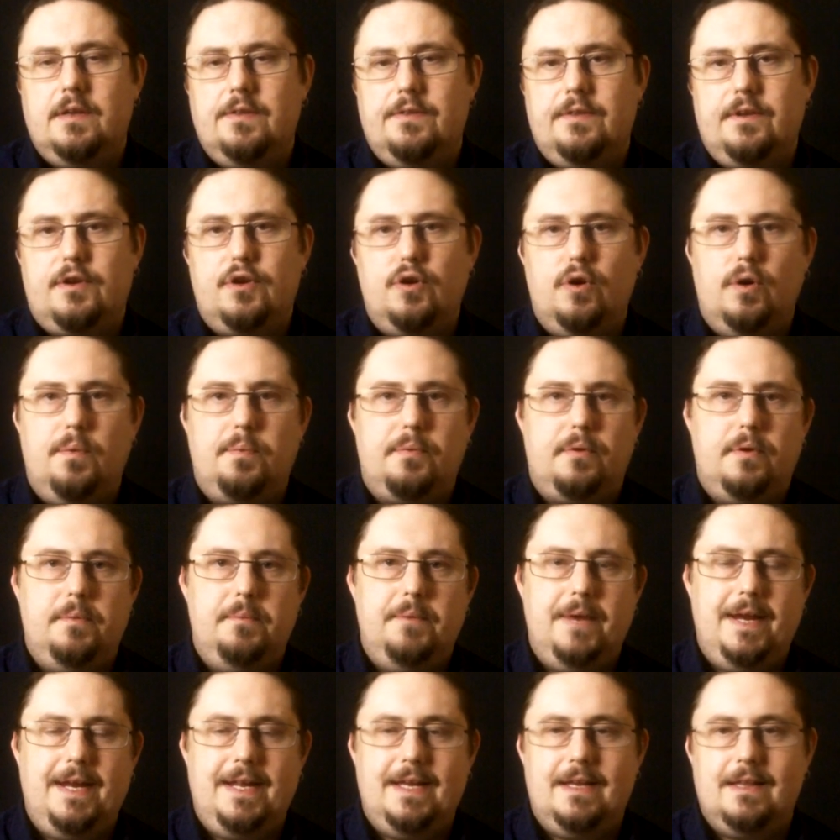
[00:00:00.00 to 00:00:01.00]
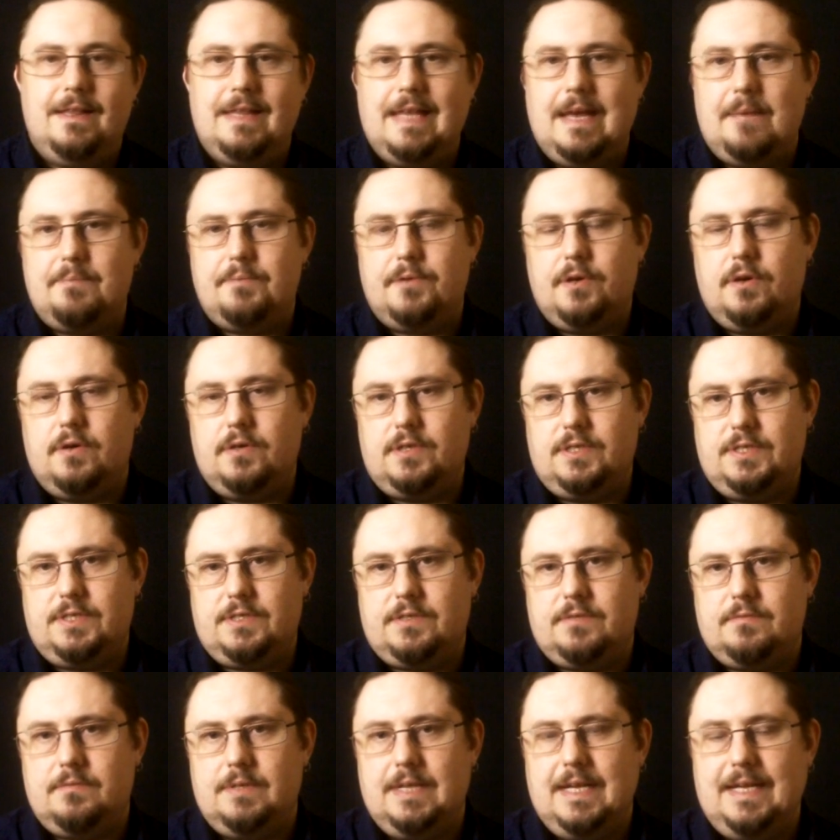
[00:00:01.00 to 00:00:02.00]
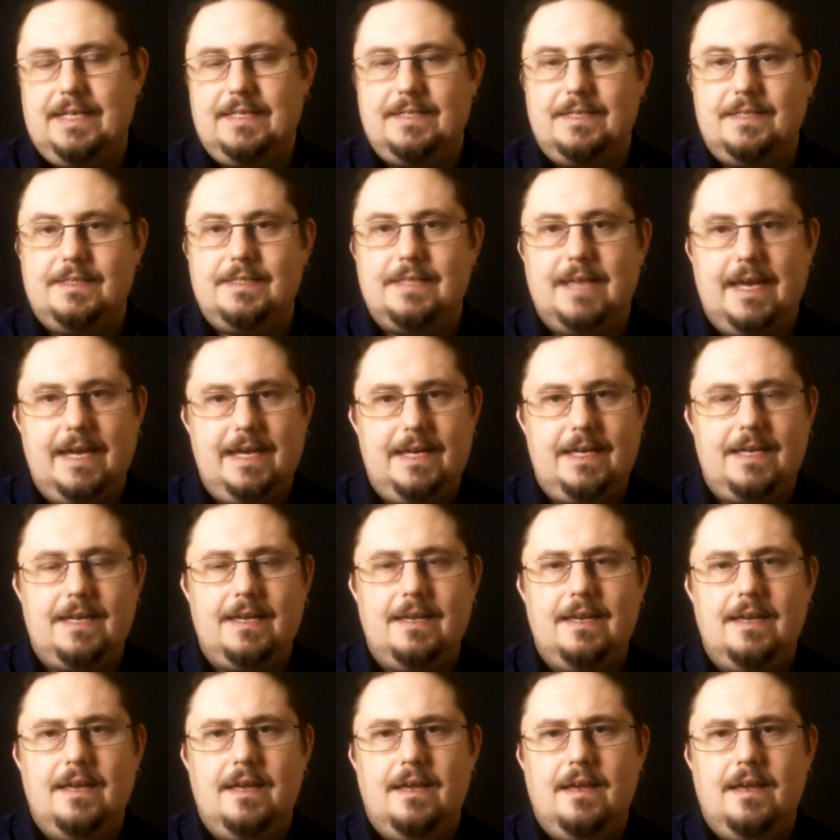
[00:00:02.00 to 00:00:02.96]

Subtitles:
the corporate media lapdogs like to take,